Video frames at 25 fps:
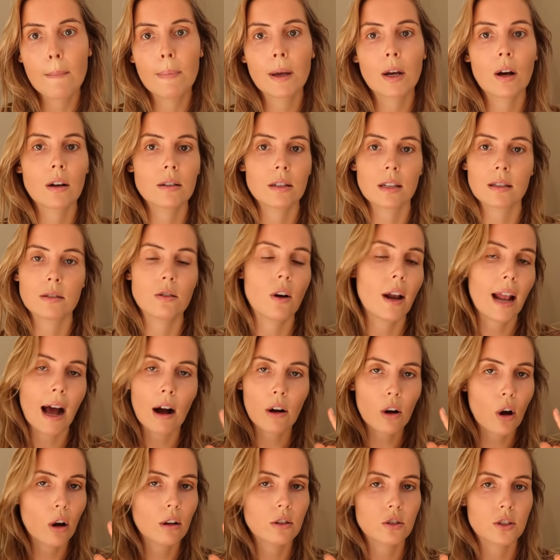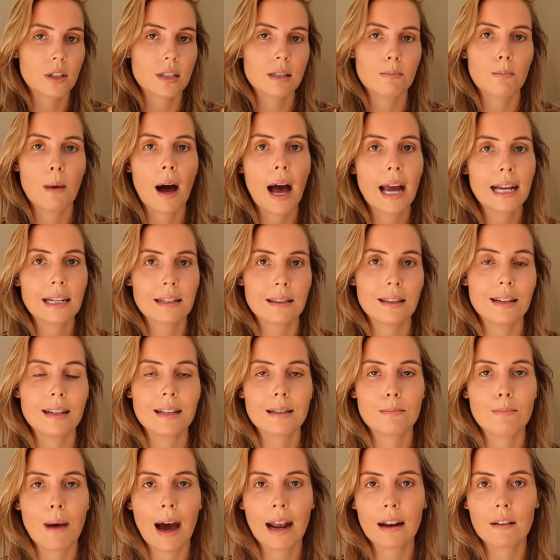Because it's not our conscious mind that
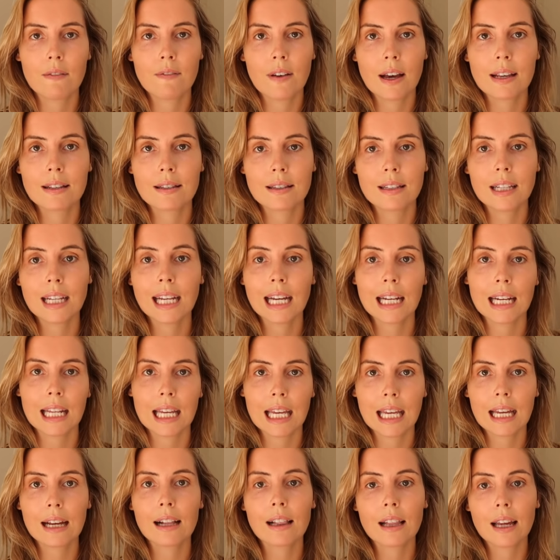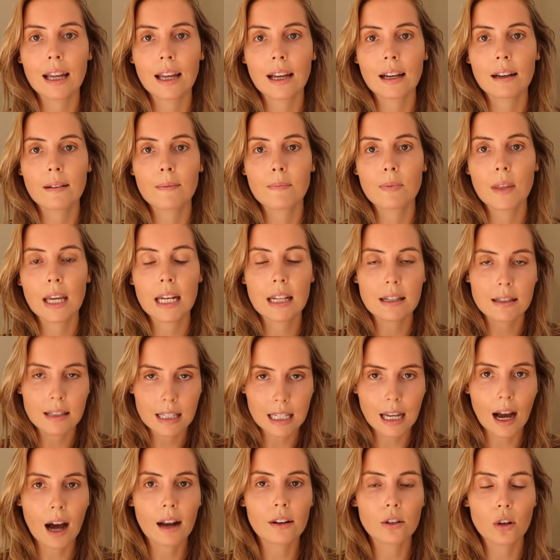is manifesting and healing, it is
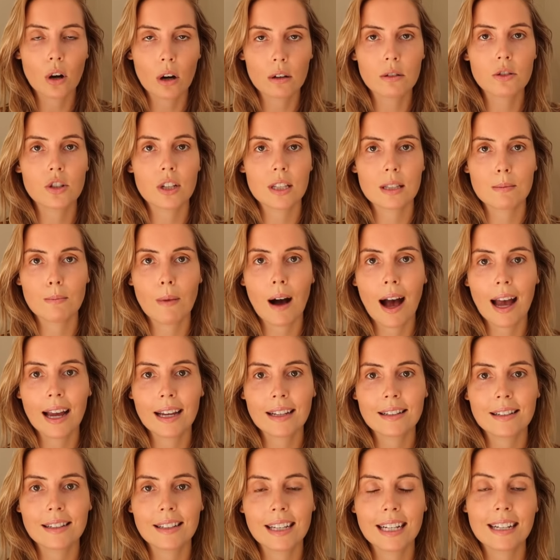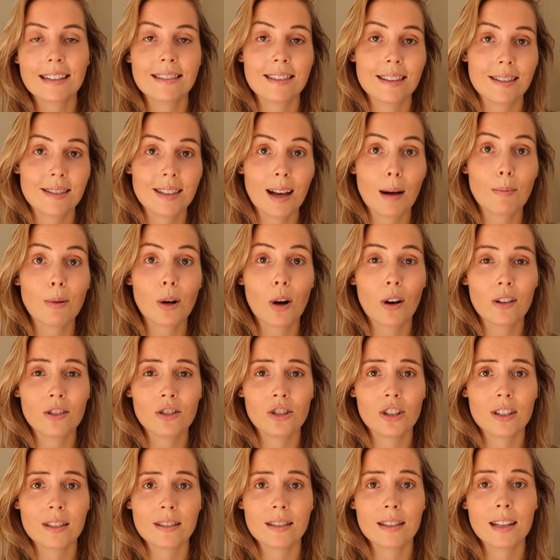the unconscious mind. It's the
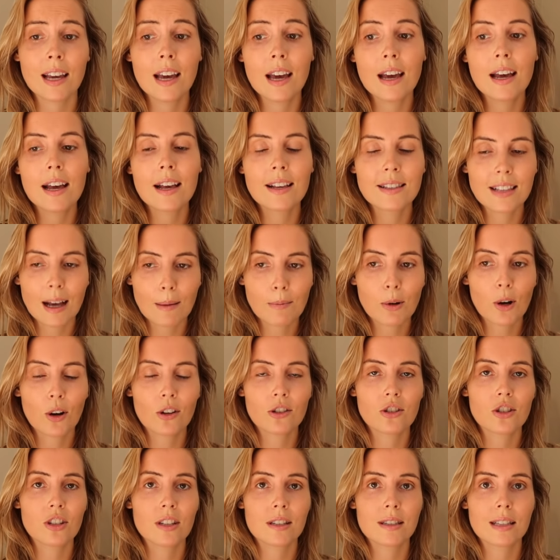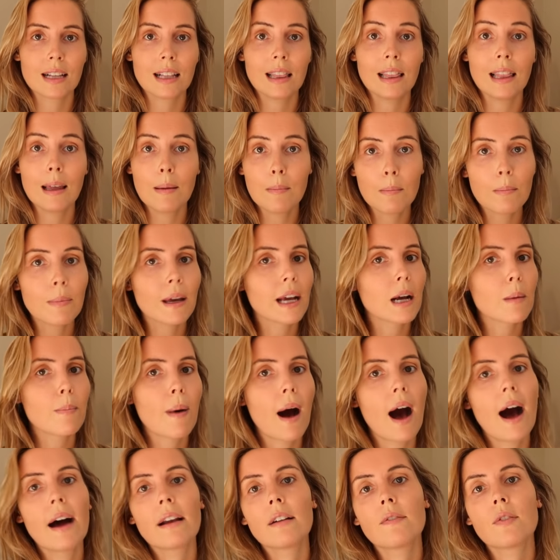subconscious subconscious limbic
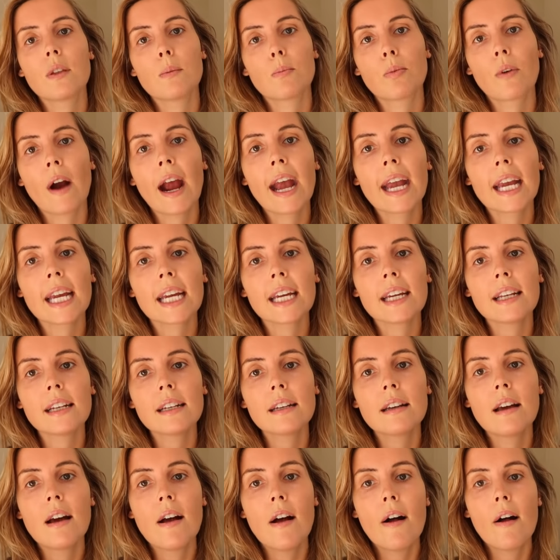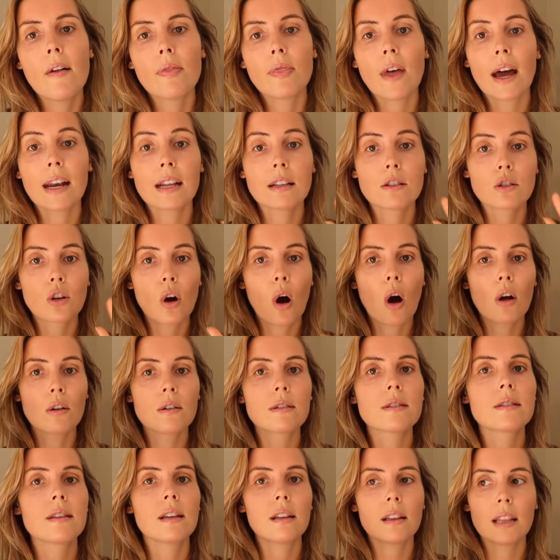part of the brain that is
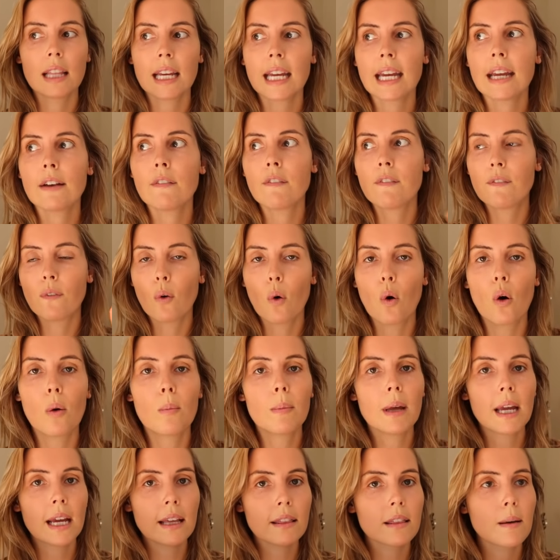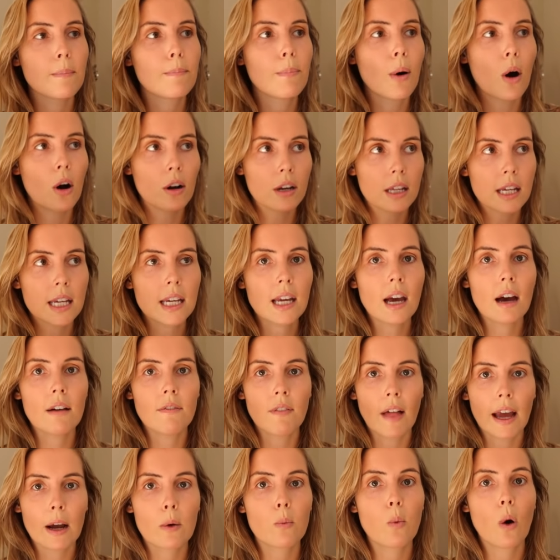constantly informing the body
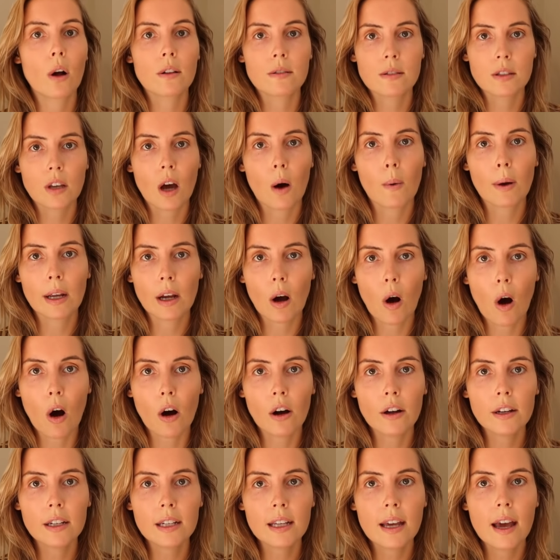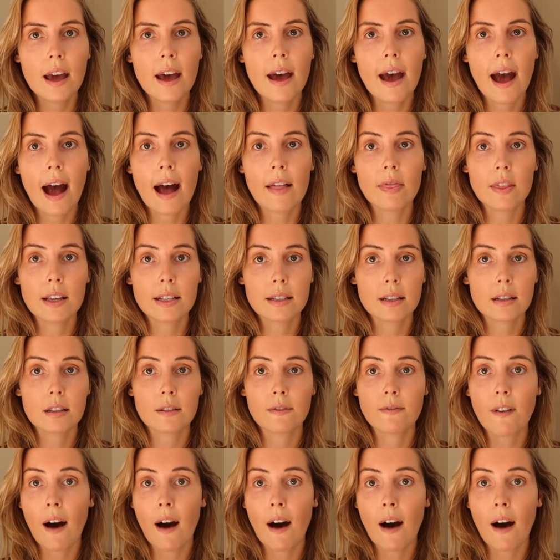of like what's going on. And this is